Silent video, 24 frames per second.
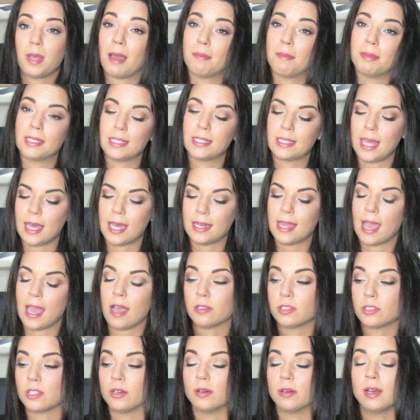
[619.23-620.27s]
I'm into that
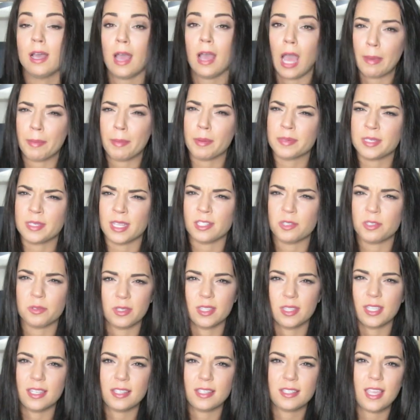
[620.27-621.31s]
now, so I'm obsessed
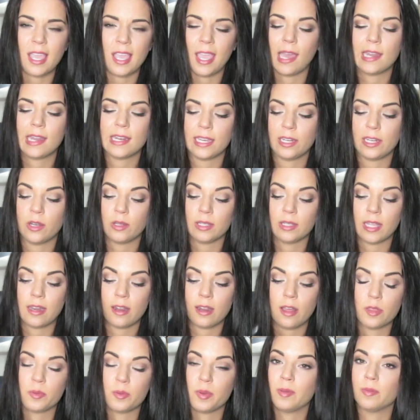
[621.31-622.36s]
with this, and I know a lot
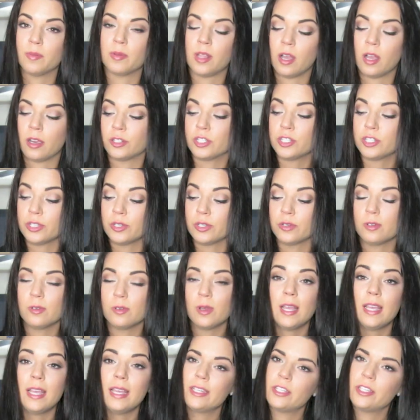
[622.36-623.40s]
of other people are too.
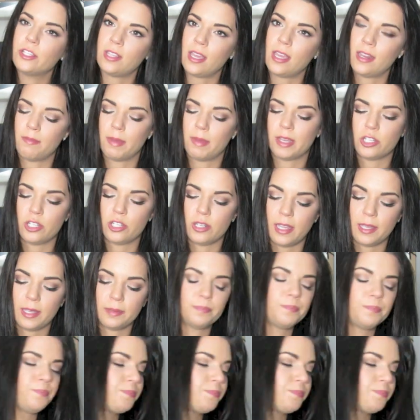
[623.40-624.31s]
Just had to mention it.